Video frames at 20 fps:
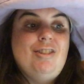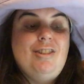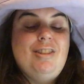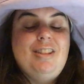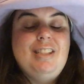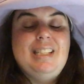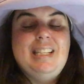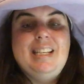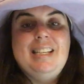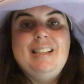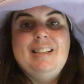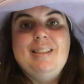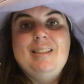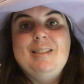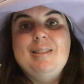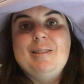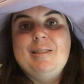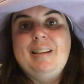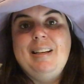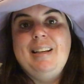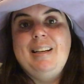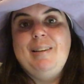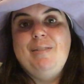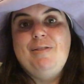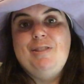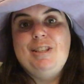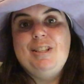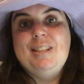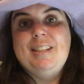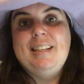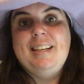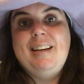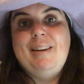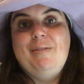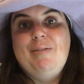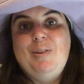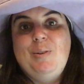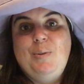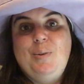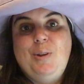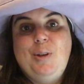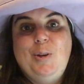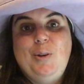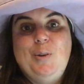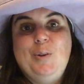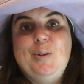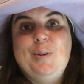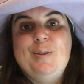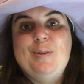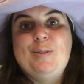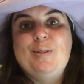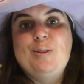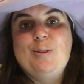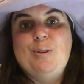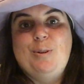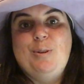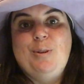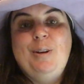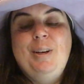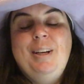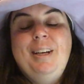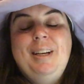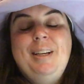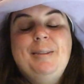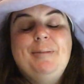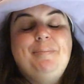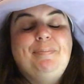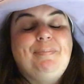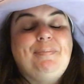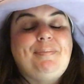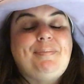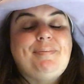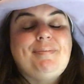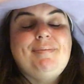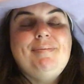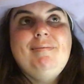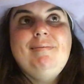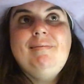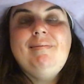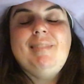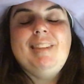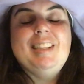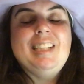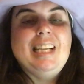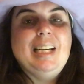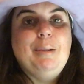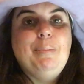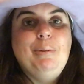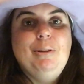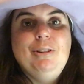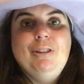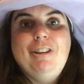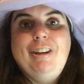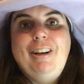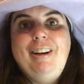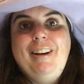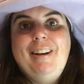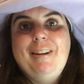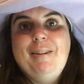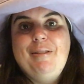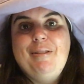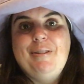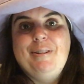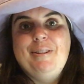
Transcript: she says, like if she's going to have new curtains or tablecloth